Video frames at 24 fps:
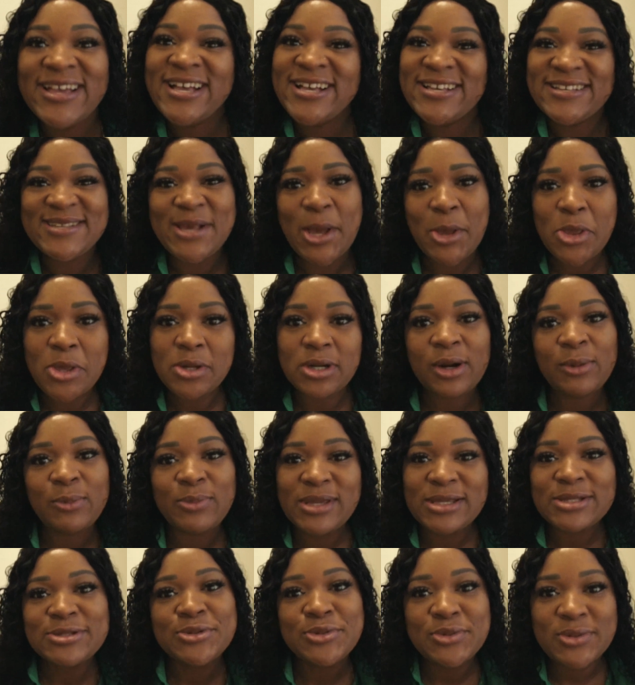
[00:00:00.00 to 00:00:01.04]
So you don't
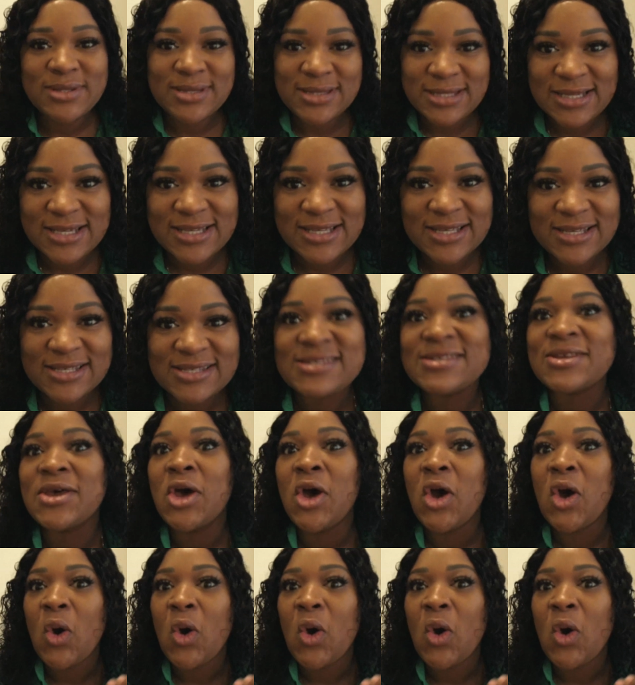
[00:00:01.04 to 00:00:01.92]
be doing this